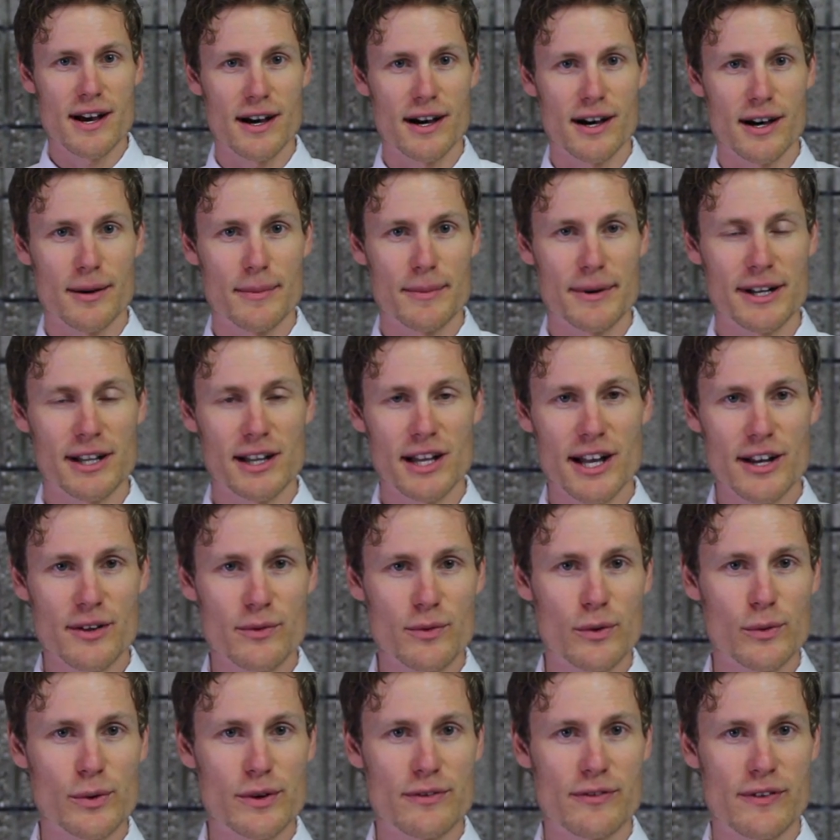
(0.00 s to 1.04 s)
Um, and a lot of
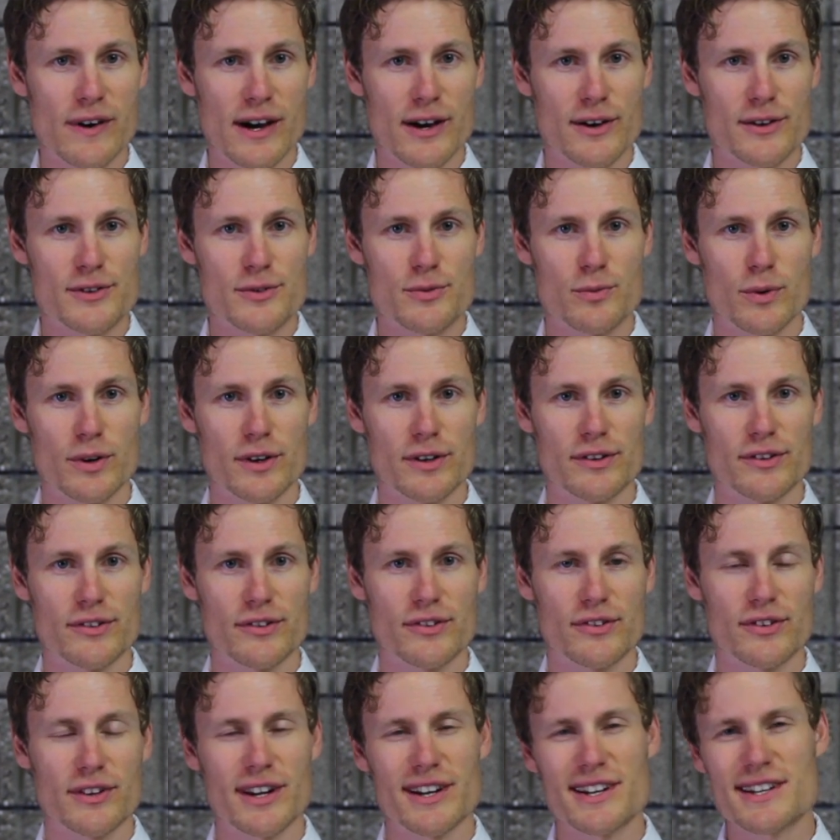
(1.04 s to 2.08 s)
what we found
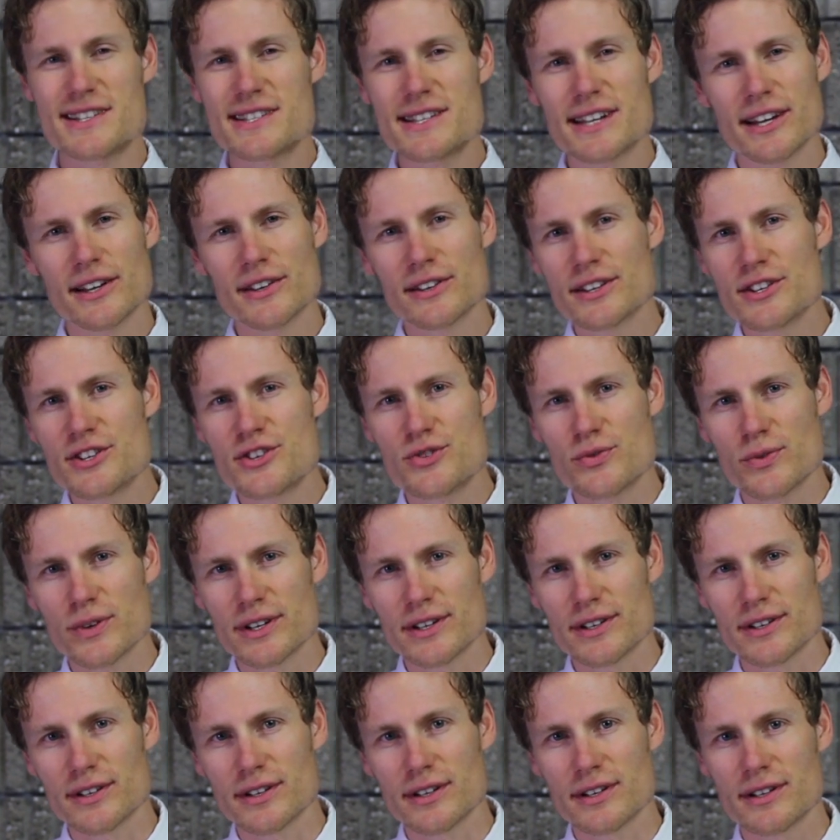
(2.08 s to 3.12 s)
was kind of skill and
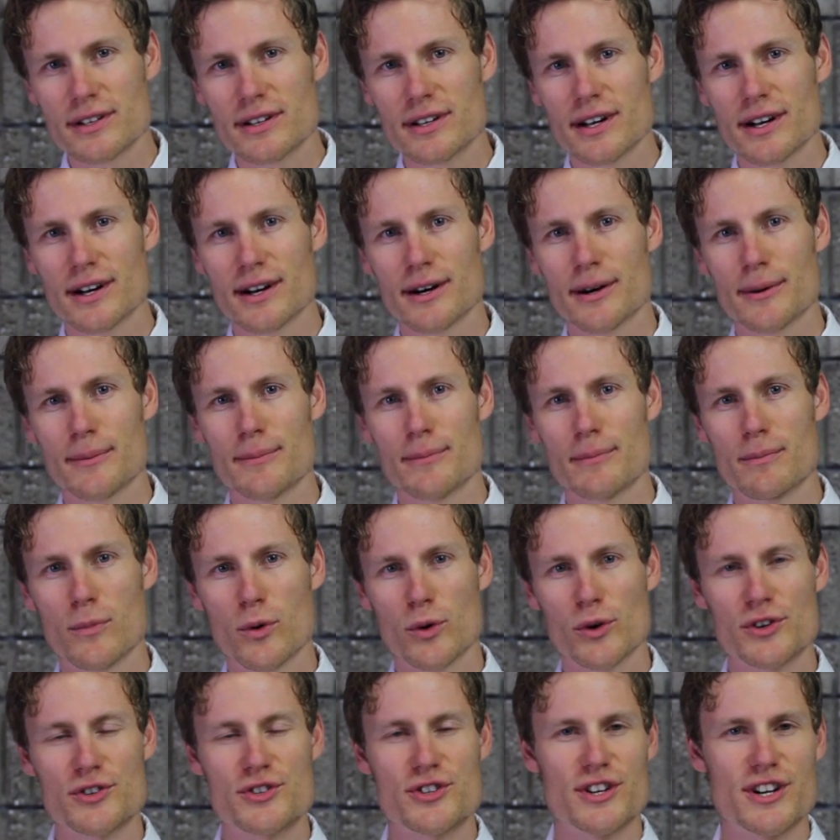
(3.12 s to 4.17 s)
drill, um,
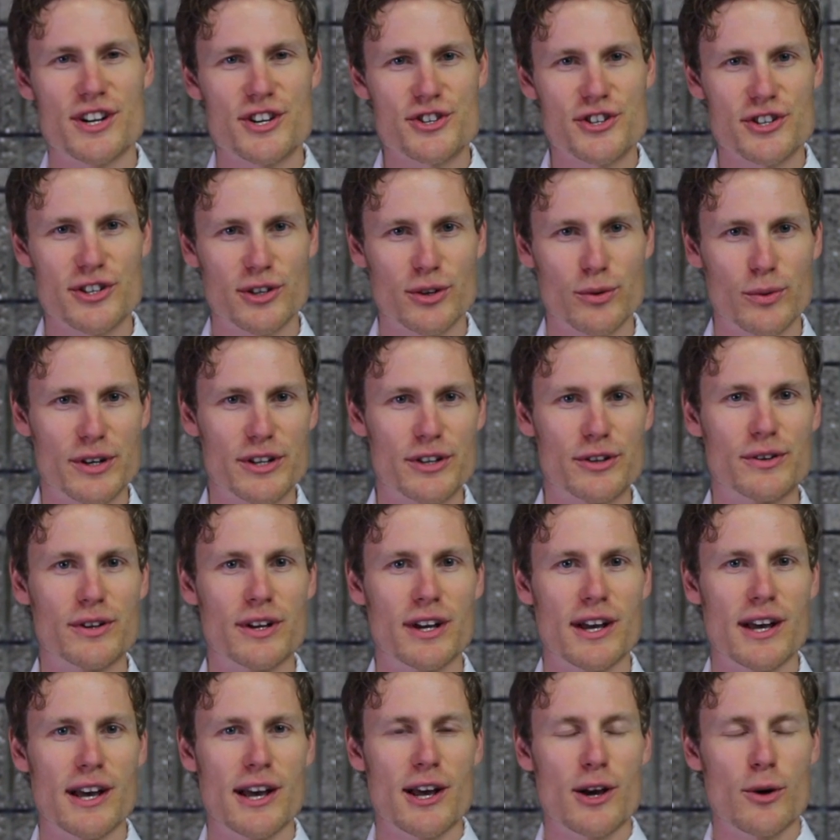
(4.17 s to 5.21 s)
more traditional when you
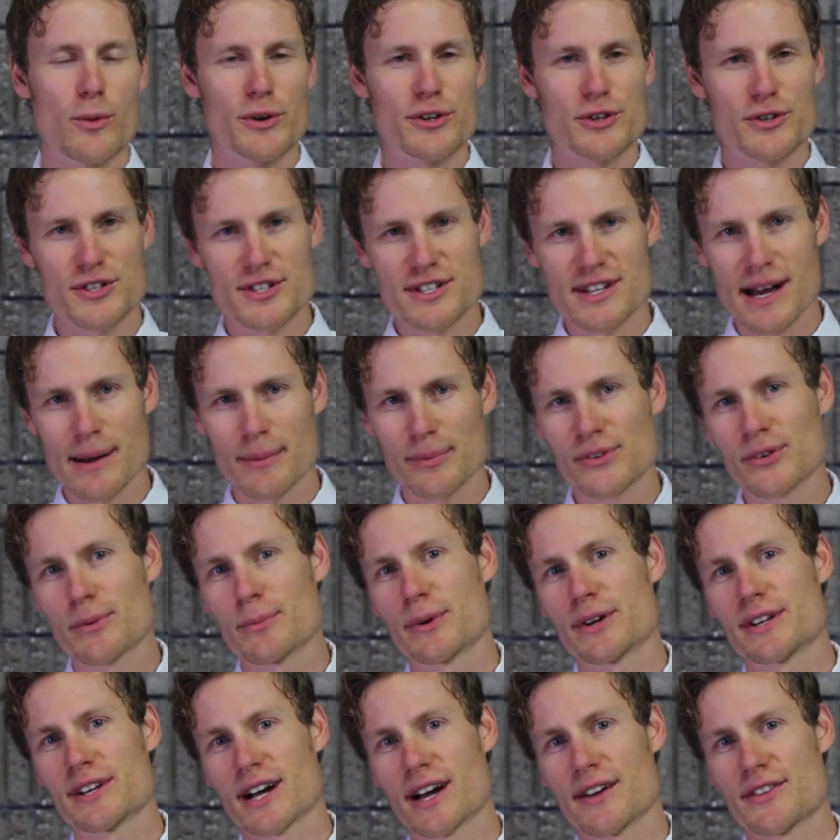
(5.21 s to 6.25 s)
when you stop
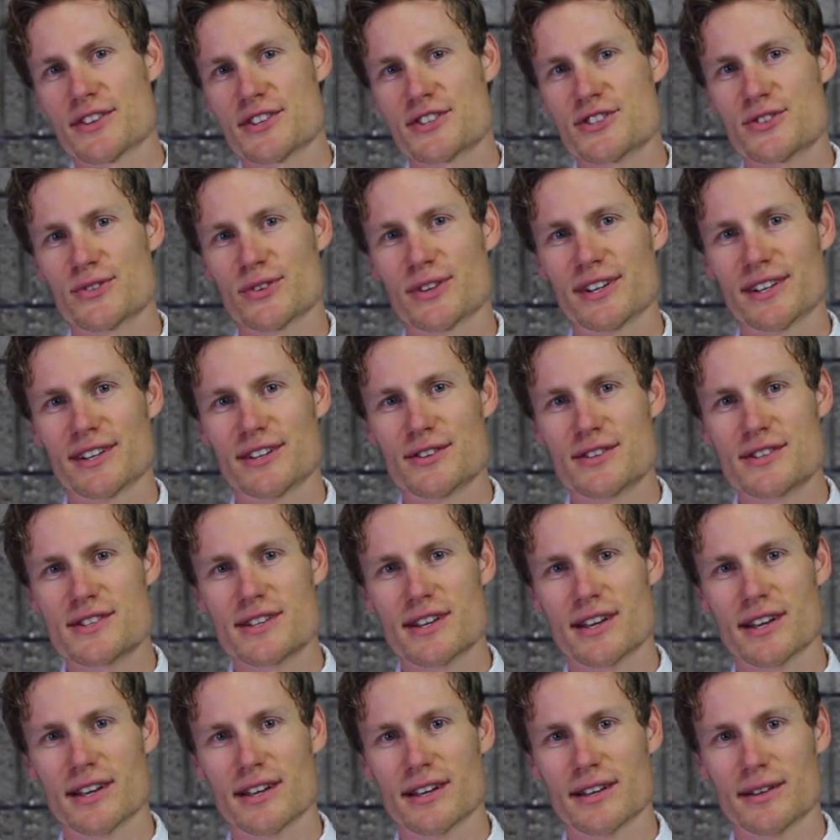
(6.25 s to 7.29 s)
somebody on the street and you
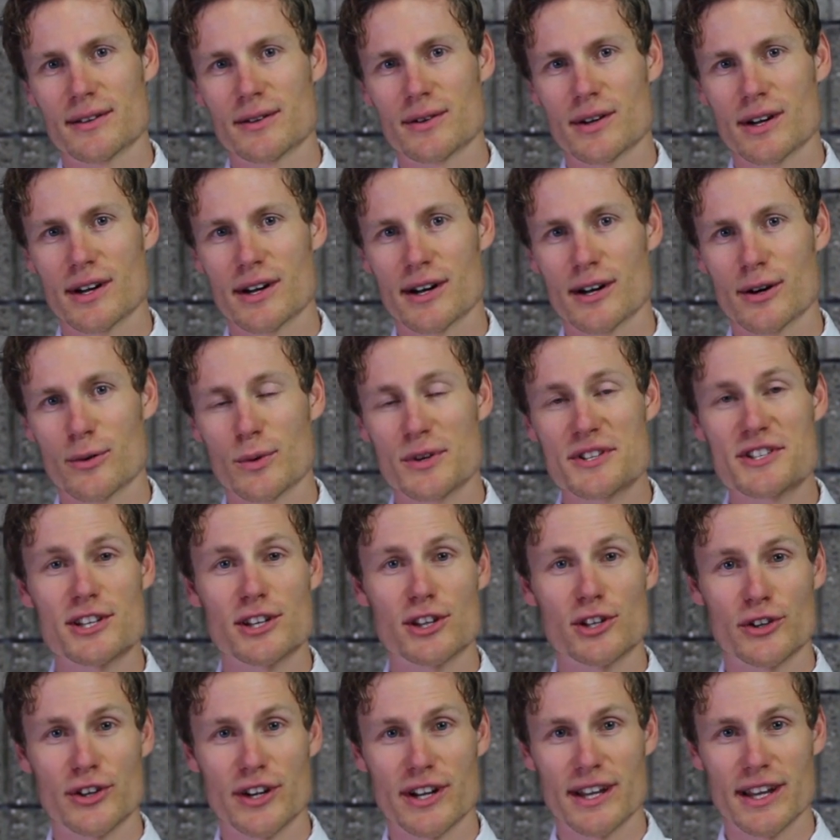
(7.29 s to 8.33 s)
say, uh, "What's a
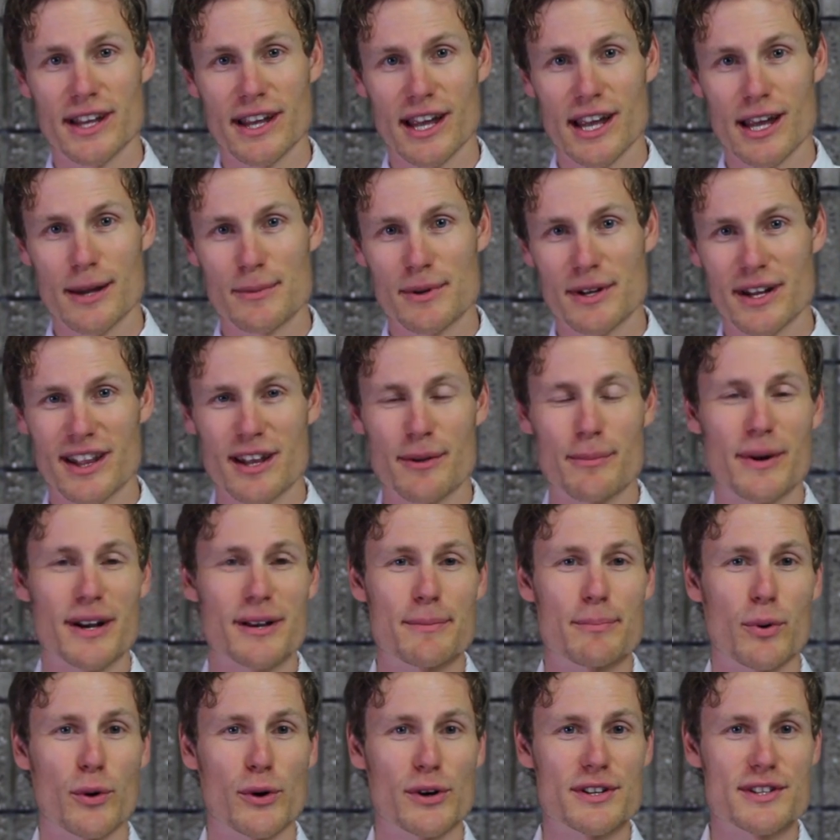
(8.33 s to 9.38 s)
learning game?" You know, they
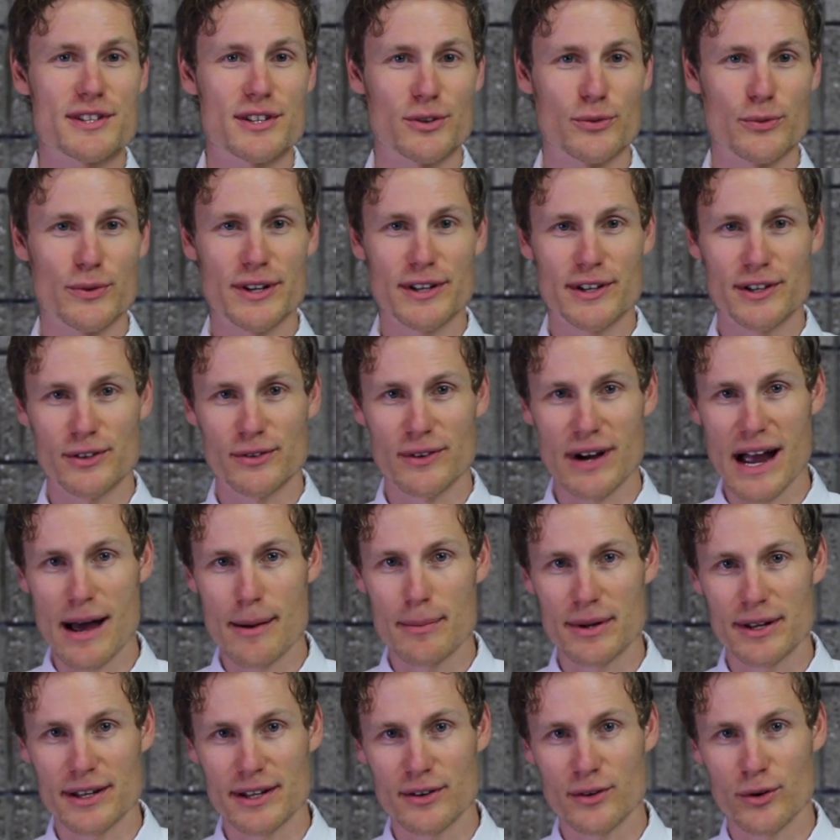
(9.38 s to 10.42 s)
might point to Reader
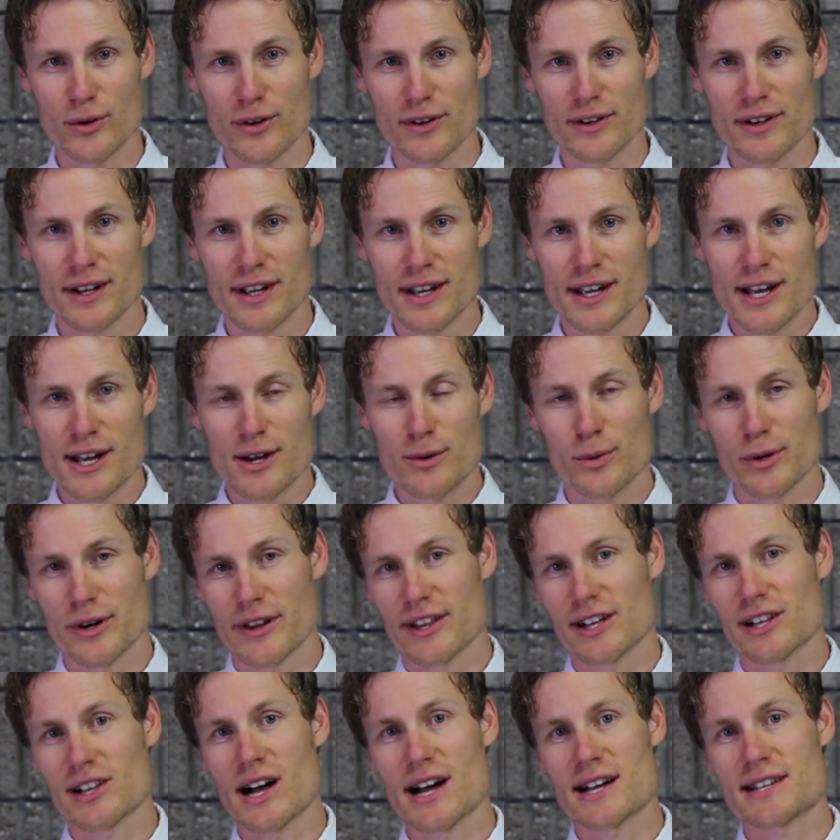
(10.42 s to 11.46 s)
Rabbit or one of
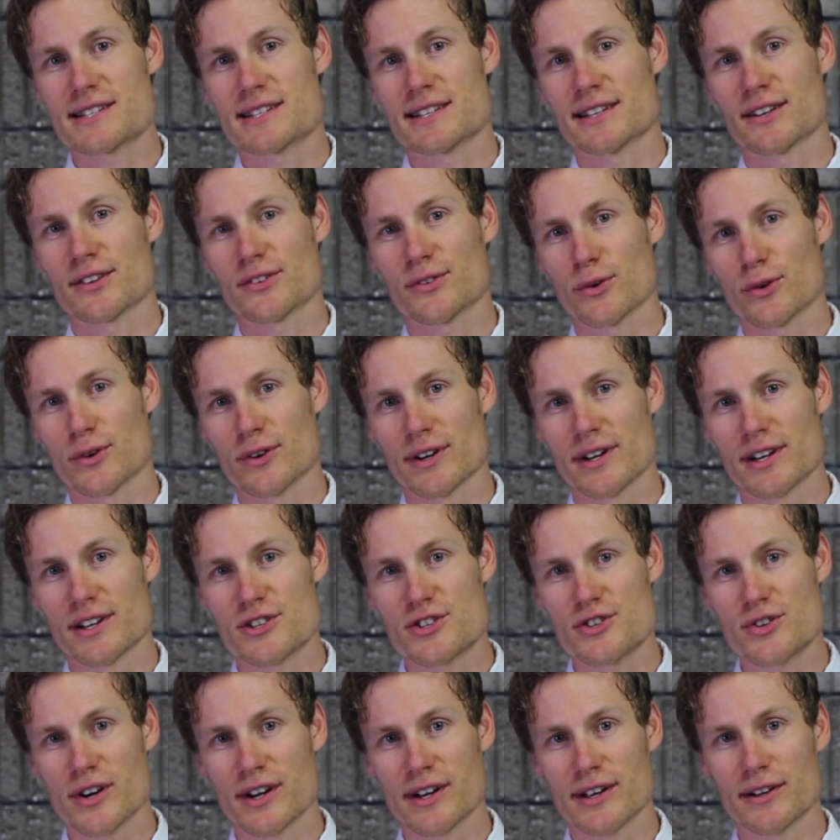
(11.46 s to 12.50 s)
the classics, Oregon
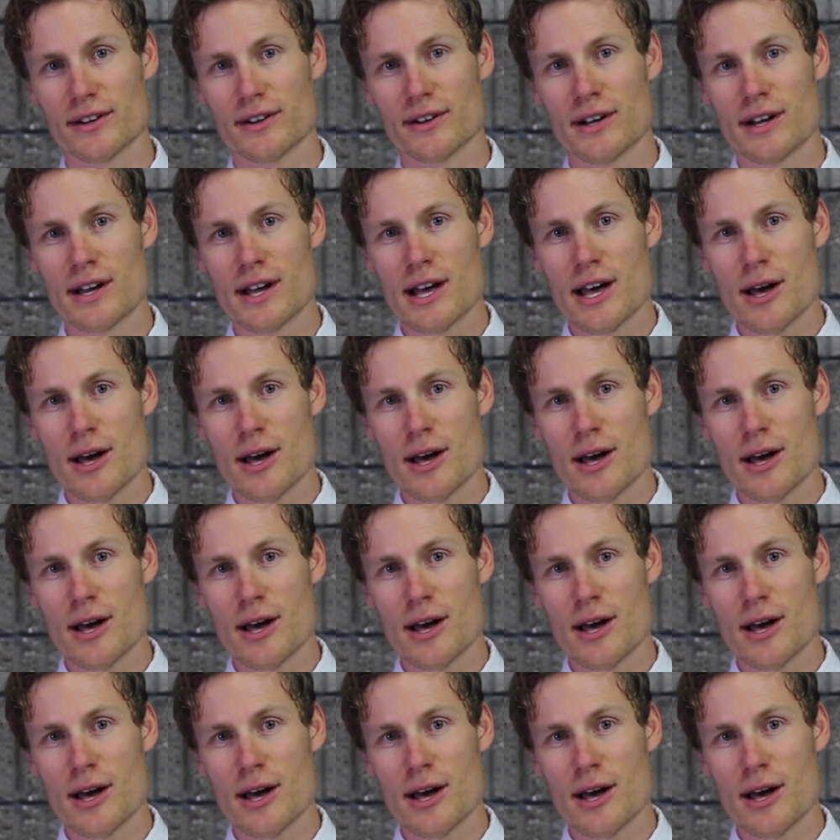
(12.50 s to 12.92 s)
Trail.